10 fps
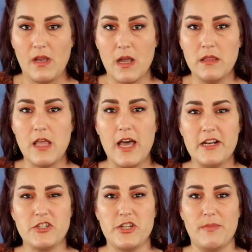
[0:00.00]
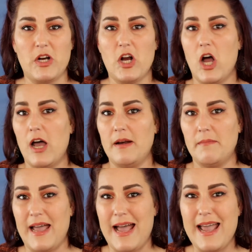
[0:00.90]
a lot of shimmer on
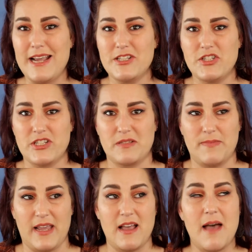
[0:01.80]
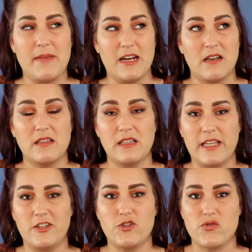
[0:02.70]
my eyes just because, I mean, on the
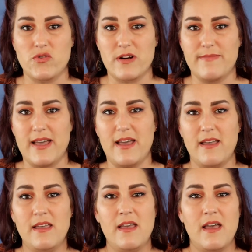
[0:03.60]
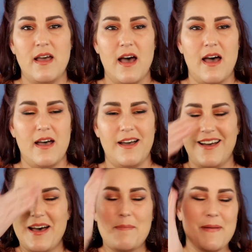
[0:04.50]
lid, sure, but uh,
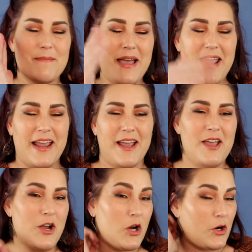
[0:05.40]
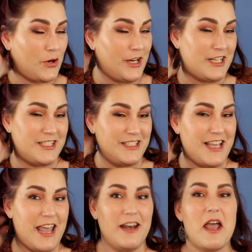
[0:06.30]
up in my crease
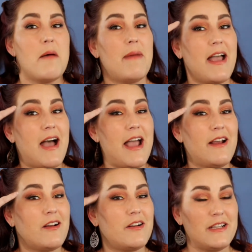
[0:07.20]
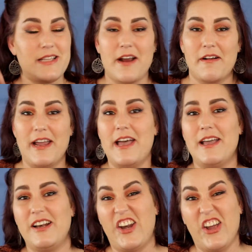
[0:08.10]
and my higher crease
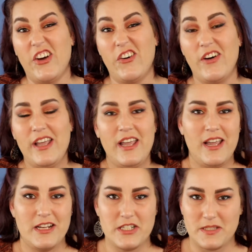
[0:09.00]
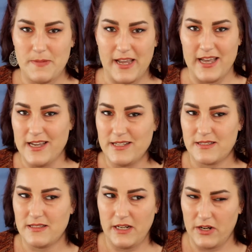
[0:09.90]
area, no, just
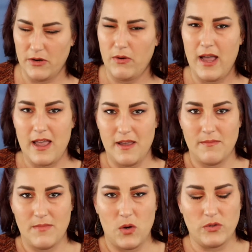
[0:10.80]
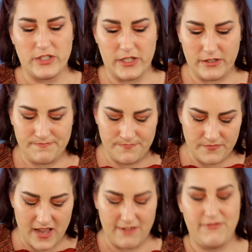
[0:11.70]
because, you know, I am older.
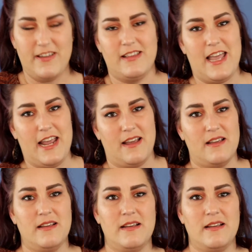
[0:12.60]
I feel like